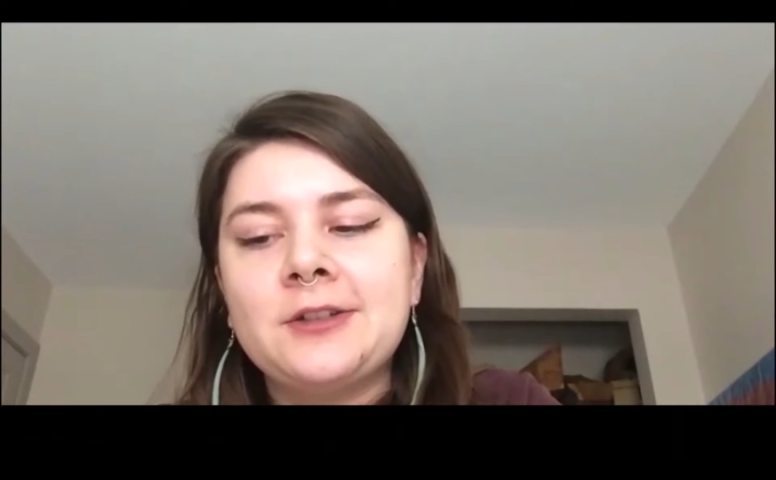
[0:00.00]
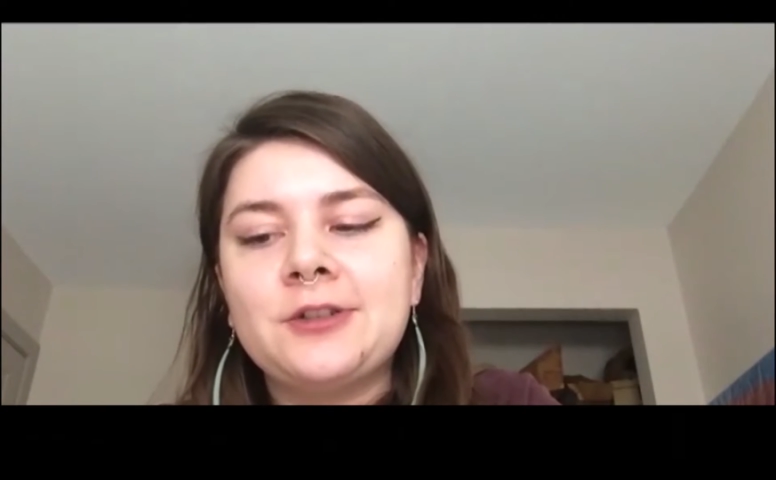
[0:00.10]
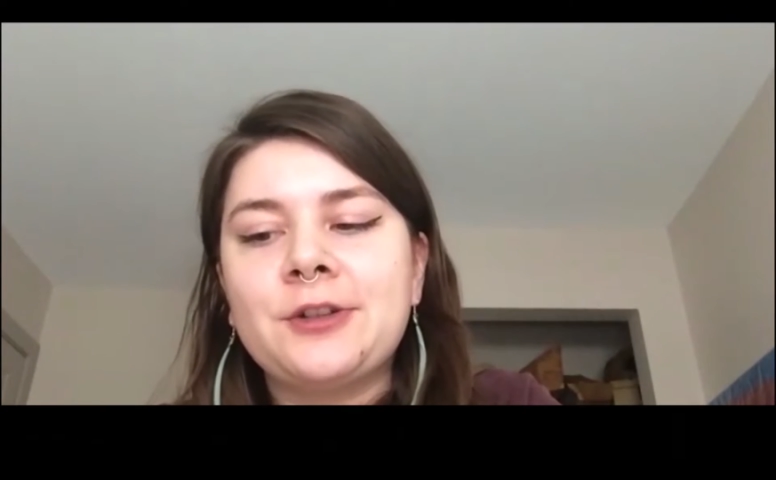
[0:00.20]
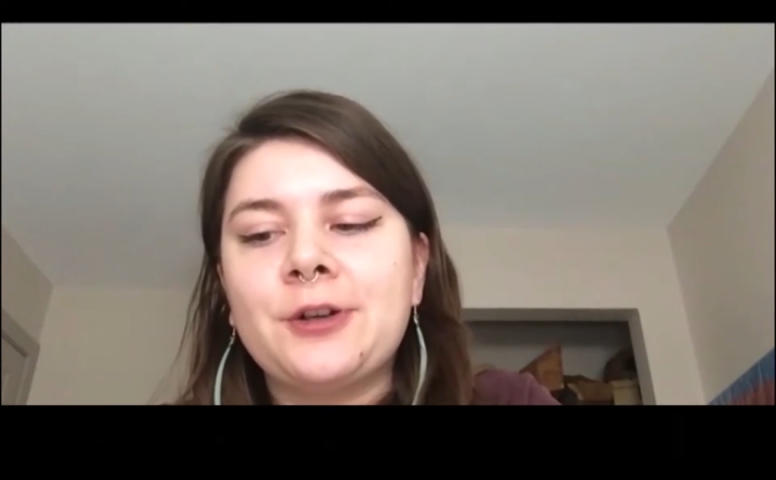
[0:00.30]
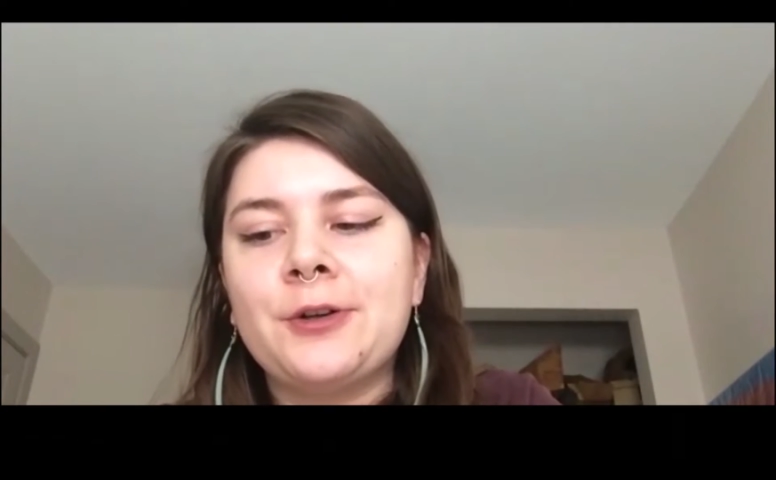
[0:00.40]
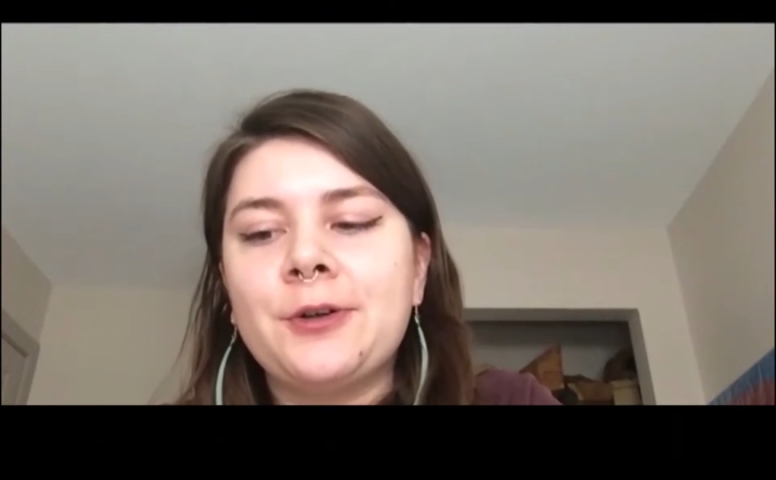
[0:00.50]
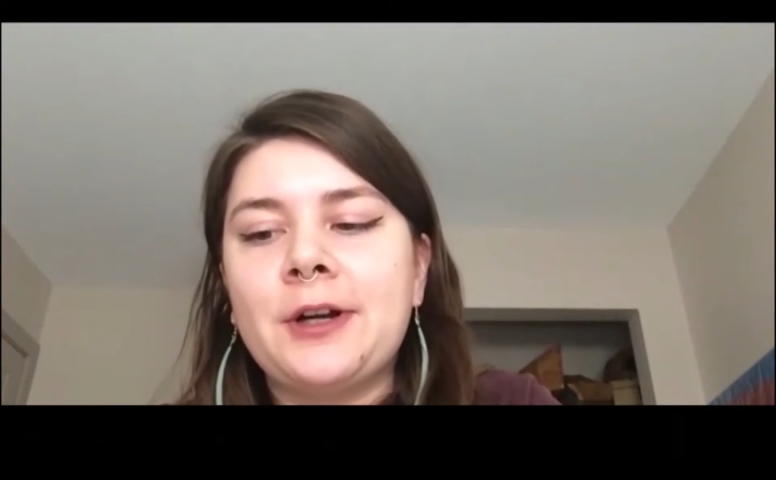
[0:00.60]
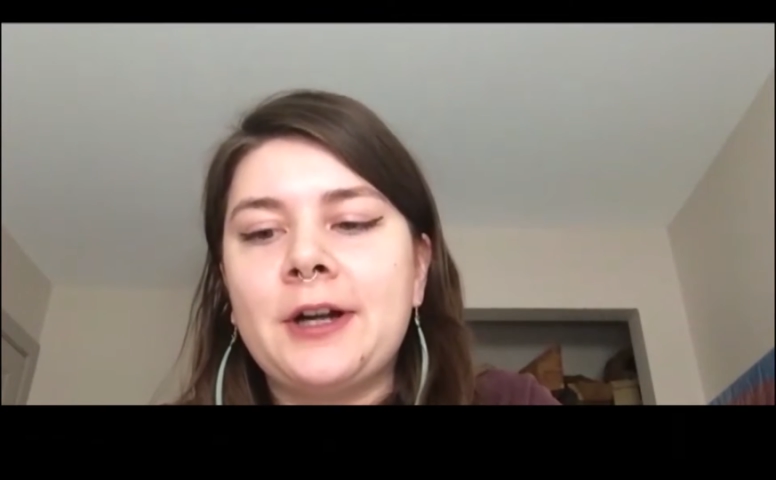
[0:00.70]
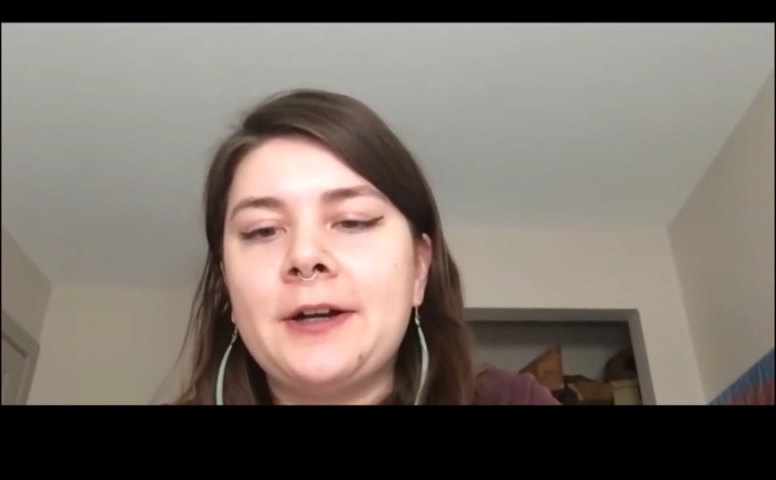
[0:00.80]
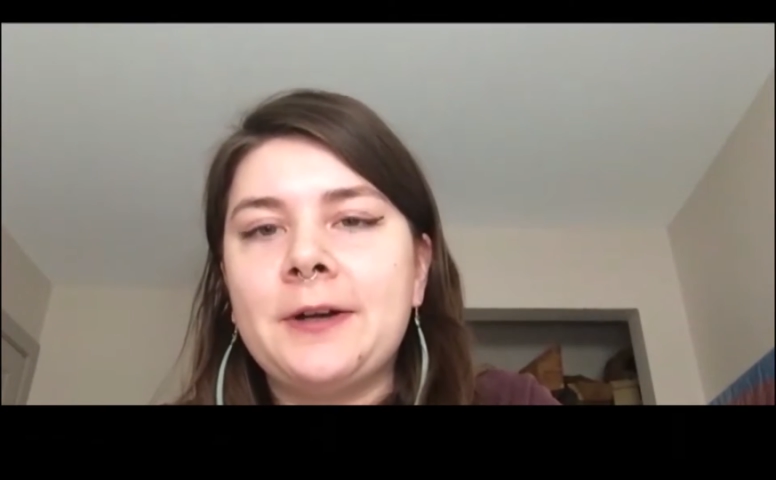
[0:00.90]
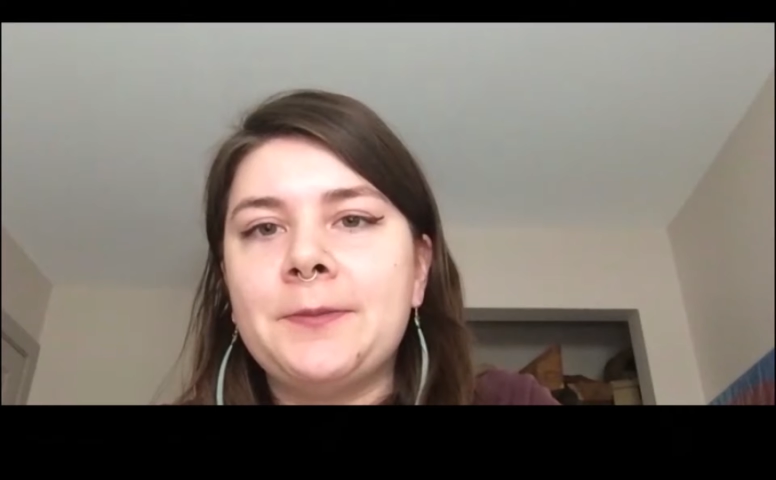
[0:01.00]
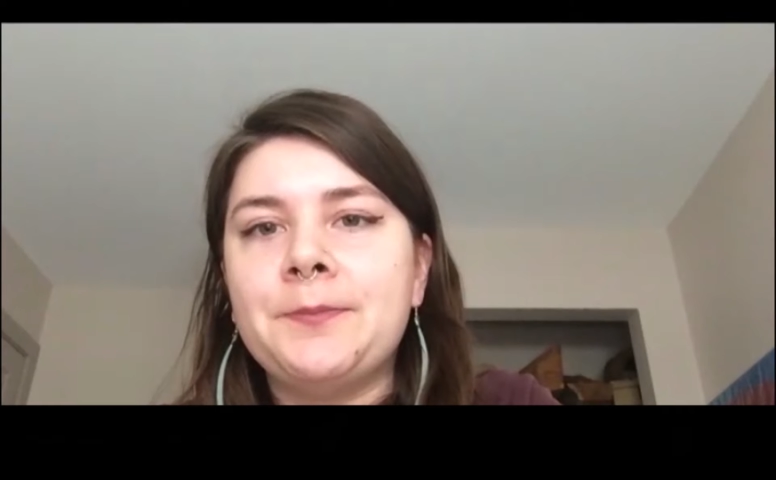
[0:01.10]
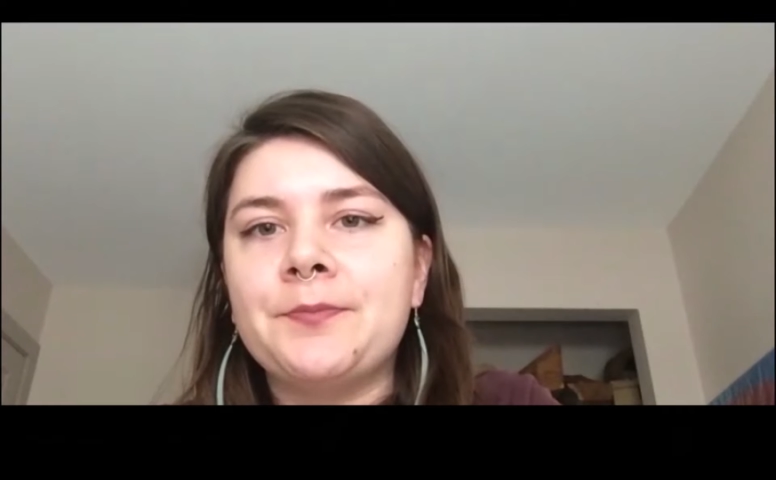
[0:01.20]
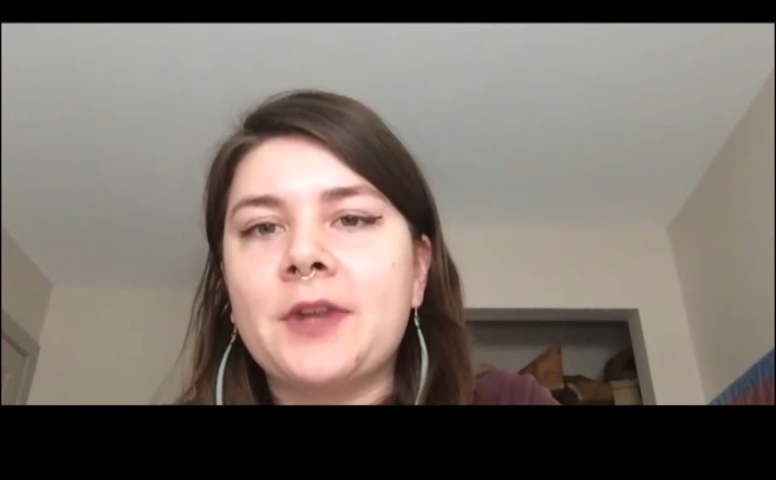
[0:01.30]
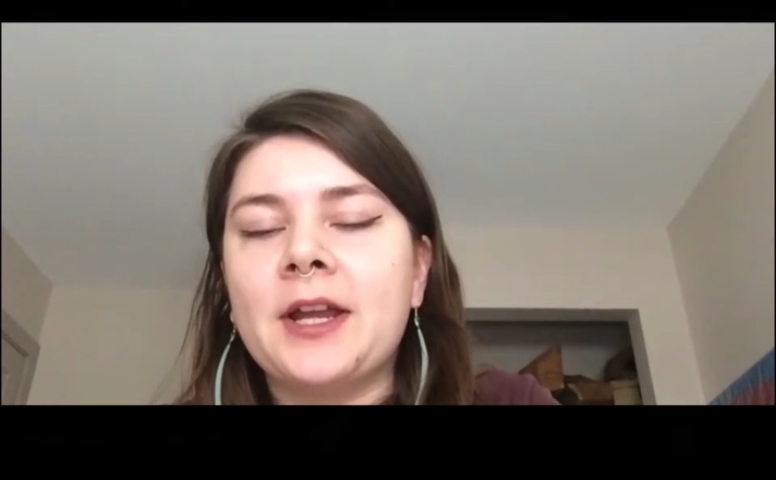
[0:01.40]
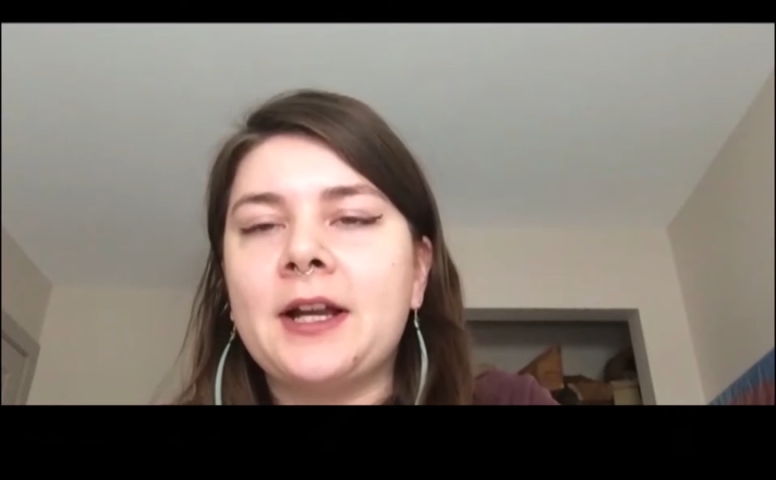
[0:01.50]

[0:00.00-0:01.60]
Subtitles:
So I